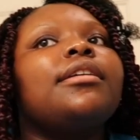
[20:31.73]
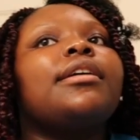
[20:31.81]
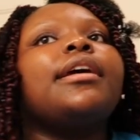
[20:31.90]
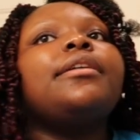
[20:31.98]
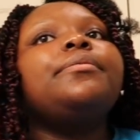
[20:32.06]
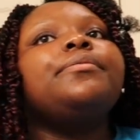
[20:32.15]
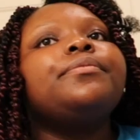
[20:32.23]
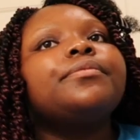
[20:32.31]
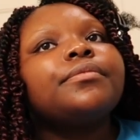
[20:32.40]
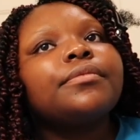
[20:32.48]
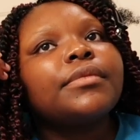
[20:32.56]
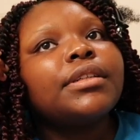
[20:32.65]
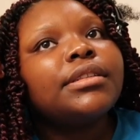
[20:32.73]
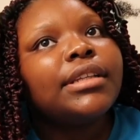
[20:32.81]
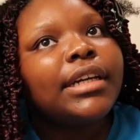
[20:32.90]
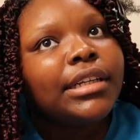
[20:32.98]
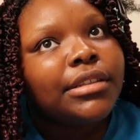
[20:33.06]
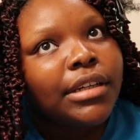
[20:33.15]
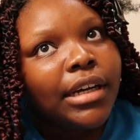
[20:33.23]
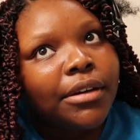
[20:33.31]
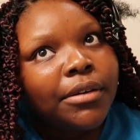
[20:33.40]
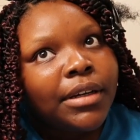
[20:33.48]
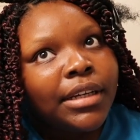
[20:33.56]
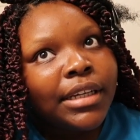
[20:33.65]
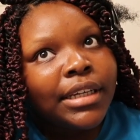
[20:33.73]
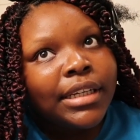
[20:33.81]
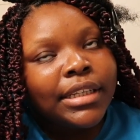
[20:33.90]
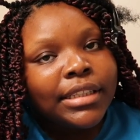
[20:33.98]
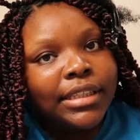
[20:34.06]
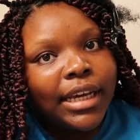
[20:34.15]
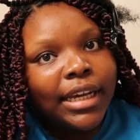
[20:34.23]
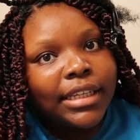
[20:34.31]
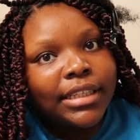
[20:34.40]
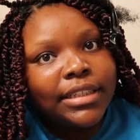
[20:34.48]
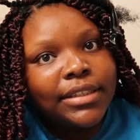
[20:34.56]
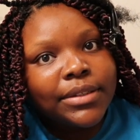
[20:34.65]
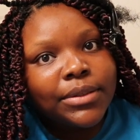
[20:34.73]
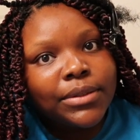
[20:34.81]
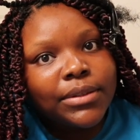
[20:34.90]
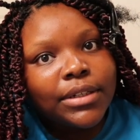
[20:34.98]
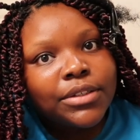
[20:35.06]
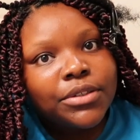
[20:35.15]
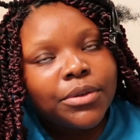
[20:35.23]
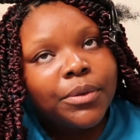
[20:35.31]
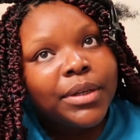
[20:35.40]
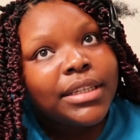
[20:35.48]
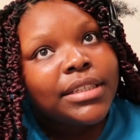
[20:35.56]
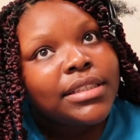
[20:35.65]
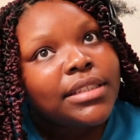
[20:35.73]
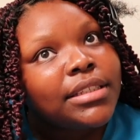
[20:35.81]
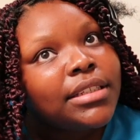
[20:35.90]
Okay, and there you go. That is a twist.